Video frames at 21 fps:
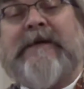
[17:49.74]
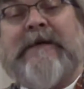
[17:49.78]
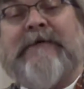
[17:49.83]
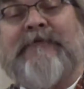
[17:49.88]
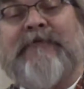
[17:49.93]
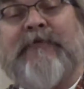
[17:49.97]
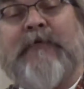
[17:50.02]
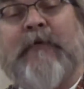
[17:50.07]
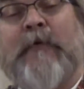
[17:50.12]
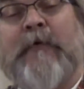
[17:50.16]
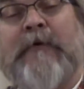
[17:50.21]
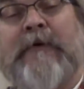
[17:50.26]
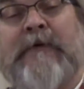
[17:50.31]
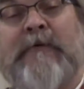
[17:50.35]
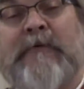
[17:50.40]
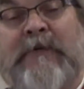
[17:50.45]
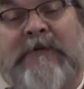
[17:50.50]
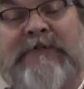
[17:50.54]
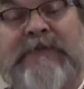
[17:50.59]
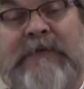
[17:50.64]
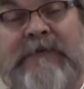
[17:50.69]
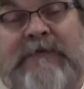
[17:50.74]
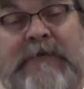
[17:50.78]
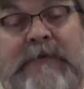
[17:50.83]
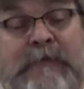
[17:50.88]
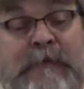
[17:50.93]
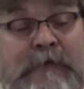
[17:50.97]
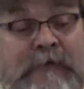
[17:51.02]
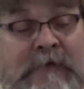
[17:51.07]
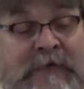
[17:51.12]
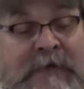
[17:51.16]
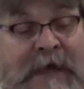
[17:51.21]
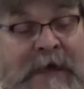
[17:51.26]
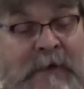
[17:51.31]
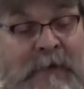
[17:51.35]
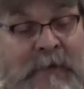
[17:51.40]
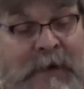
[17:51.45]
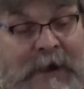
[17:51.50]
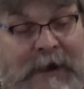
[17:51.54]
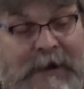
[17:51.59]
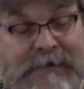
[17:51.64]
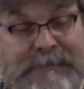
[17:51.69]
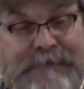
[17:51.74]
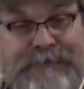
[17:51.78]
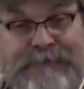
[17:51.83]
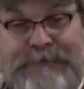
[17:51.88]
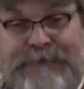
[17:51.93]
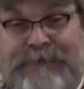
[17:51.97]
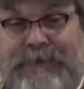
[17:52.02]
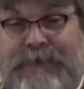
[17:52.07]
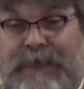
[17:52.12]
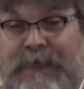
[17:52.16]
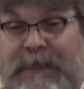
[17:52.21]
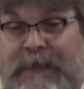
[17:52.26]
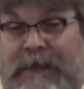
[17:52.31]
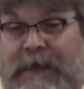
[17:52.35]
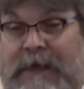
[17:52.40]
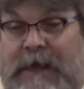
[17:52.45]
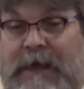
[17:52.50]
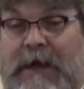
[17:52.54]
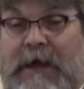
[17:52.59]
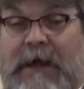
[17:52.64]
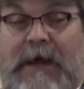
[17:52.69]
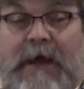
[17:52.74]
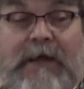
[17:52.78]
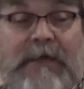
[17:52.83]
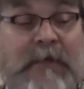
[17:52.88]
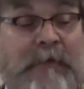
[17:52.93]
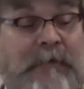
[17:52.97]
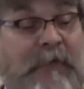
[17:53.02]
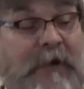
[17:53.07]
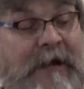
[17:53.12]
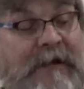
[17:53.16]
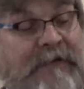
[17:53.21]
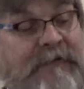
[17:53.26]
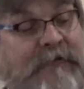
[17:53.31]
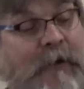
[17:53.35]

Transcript: come forward and partake in that way. The bread is